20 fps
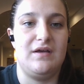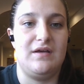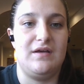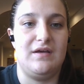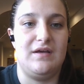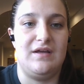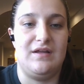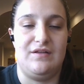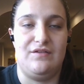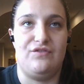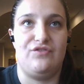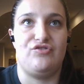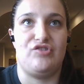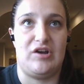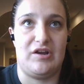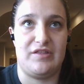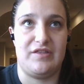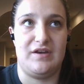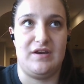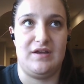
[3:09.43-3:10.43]
in
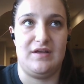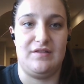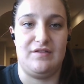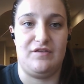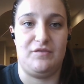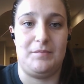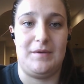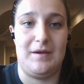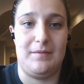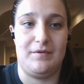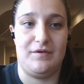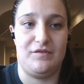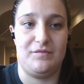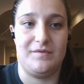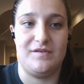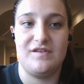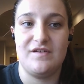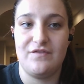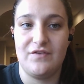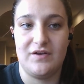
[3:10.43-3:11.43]
strengthening this paper
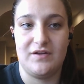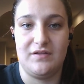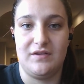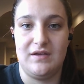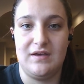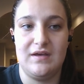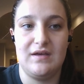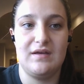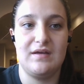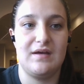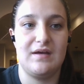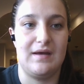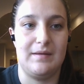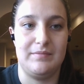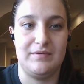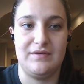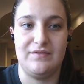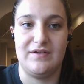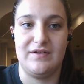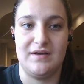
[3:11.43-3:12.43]
specifically.
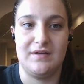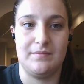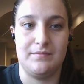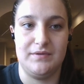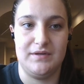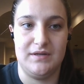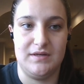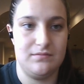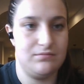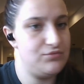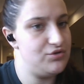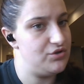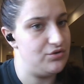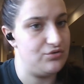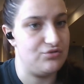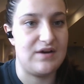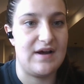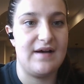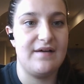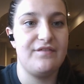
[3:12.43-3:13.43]
We had two
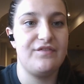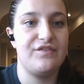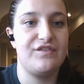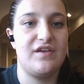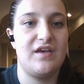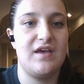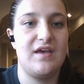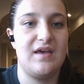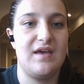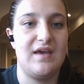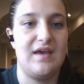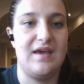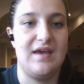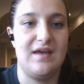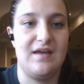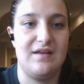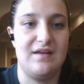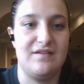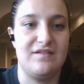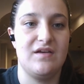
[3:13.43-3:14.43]
drafts,
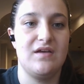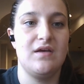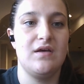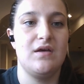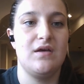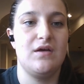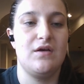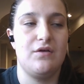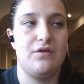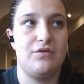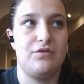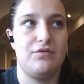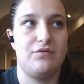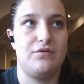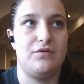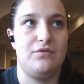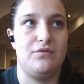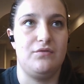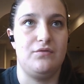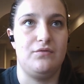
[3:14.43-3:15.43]
and
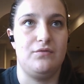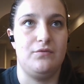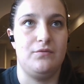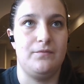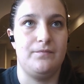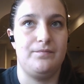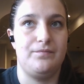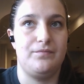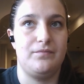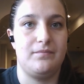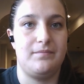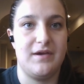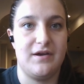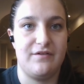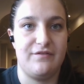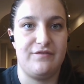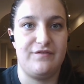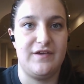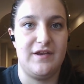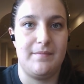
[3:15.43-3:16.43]
through
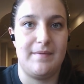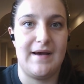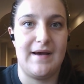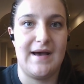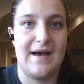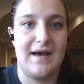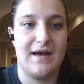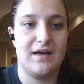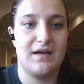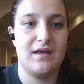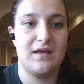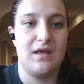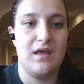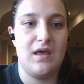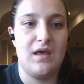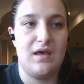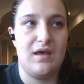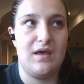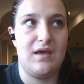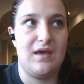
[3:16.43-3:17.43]
peer feedback
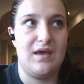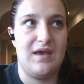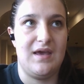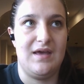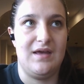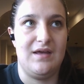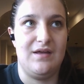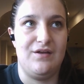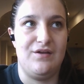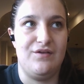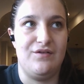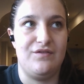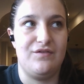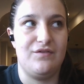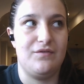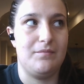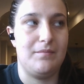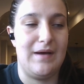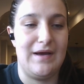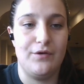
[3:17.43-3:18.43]
and
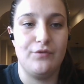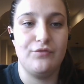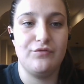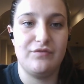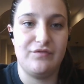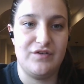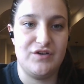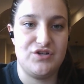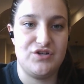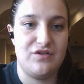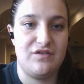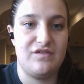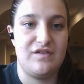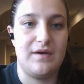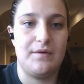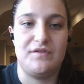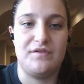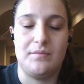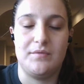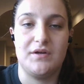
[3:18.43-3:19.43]
my own revisions, I
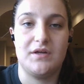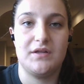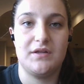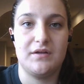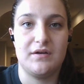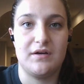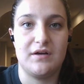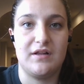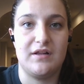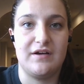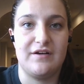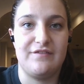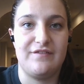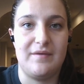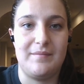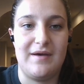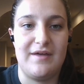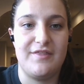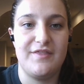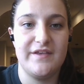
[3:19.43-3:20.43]
was able to clarify
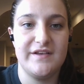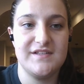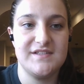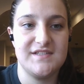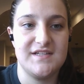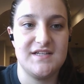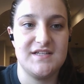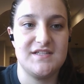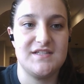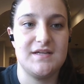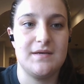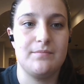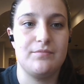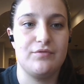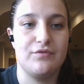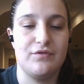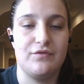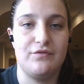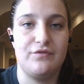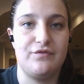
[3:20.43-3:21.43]
my thesis,
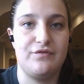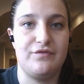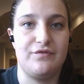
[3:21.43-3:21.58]
improve